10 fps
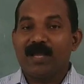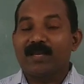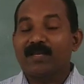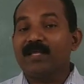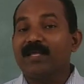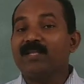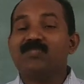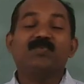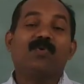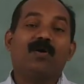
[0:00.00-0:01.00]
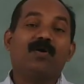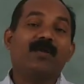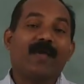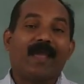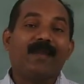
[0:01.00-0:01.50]
Niels
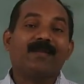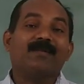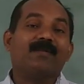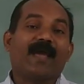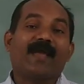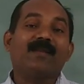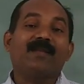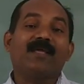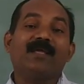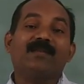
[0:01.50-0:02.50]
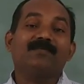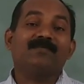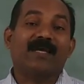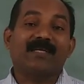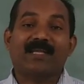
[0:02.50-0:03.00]
Bohr in
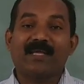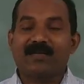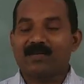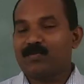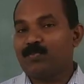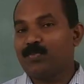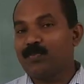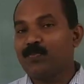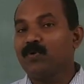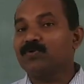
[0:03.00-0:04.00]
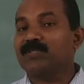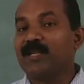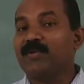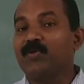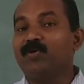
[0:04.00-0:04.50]
1913 proposed
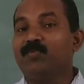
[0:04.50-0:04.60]
a new